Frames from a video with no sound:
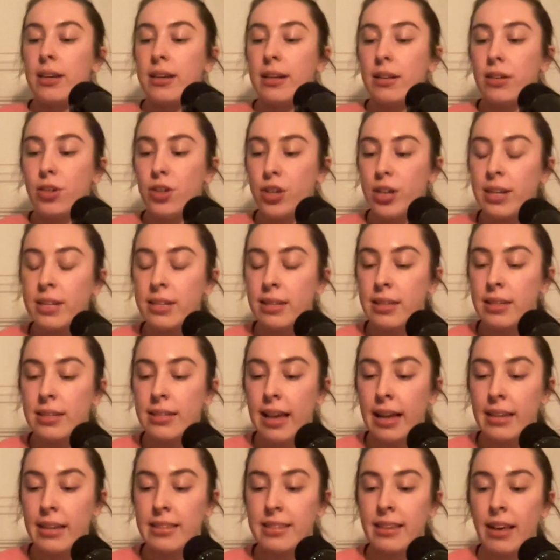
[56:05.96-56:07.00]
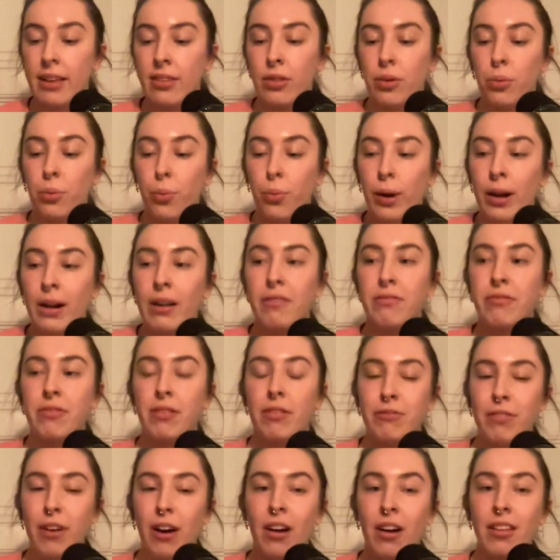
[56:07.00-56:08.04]
Jesus says that the will of the
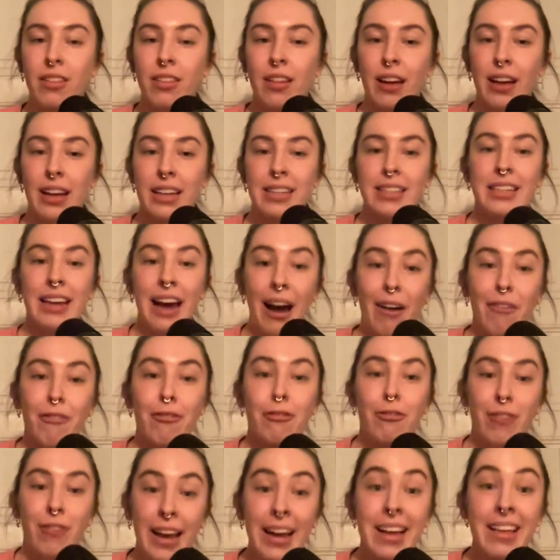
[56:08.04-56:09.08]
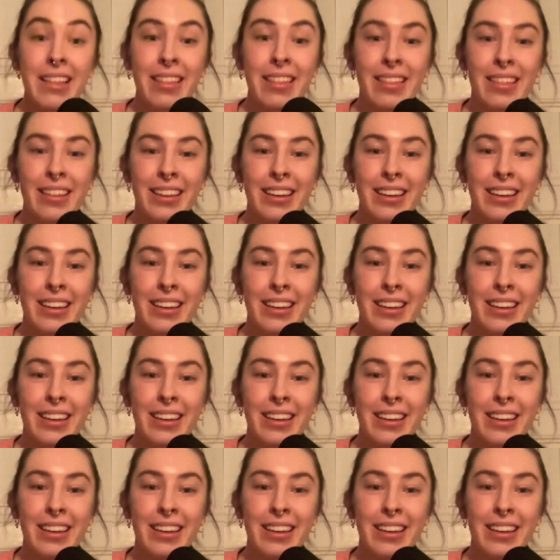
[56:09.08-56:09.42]
Father is to have faith.